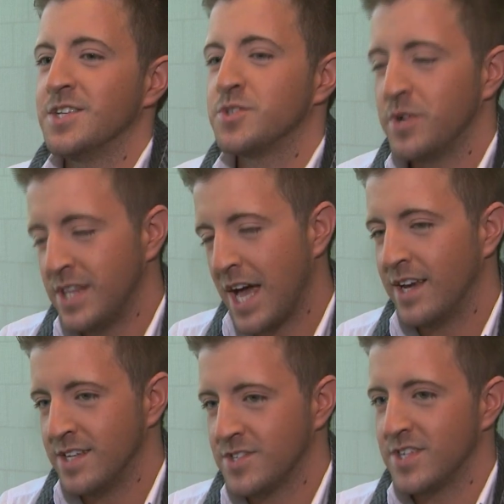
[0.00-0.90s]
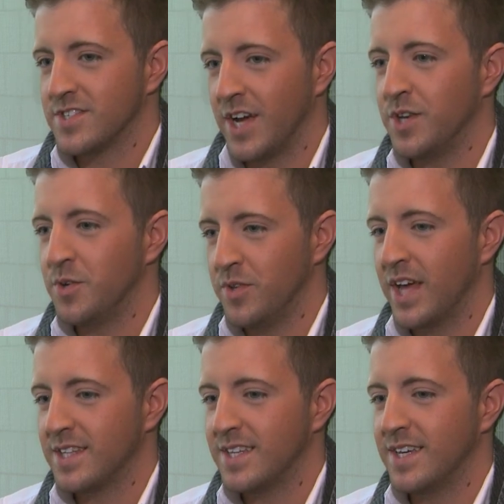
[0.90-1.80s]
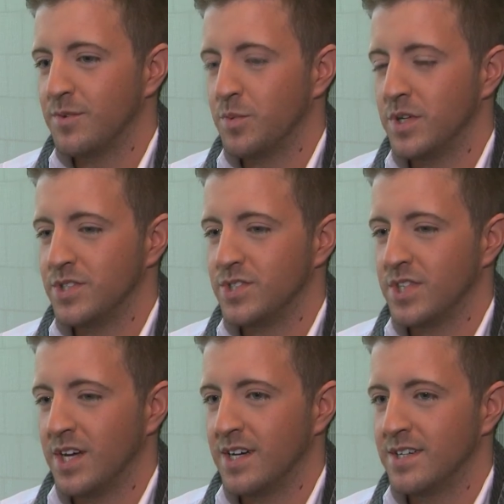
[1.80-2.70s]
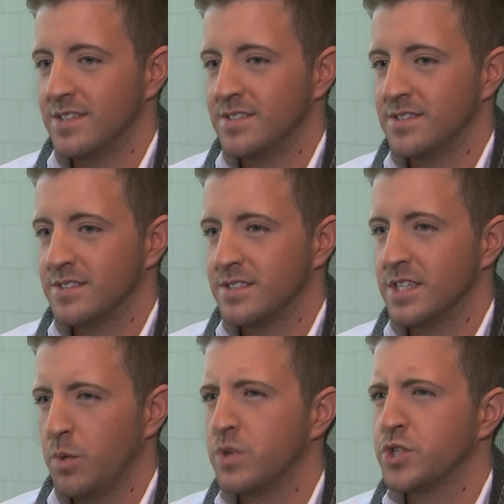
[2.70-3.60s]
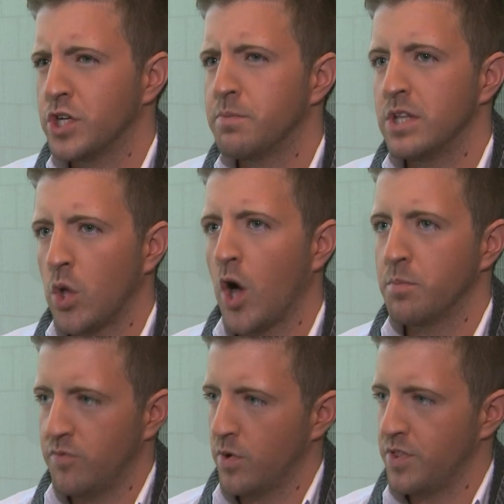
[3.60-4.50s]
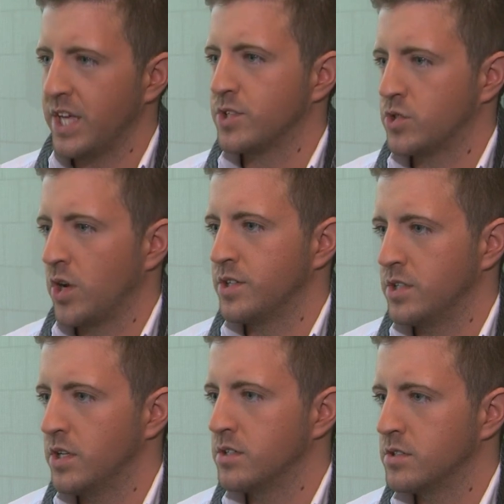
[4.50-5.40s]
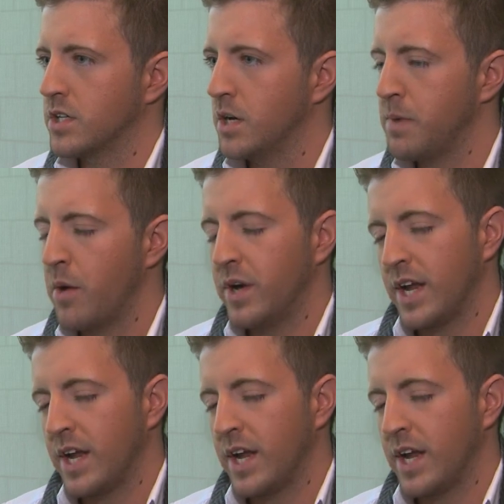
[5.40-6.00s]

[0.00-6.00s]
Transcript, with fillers: So in that instance, I knew that it was uh, it wasn't going to be long before things started to, to come out.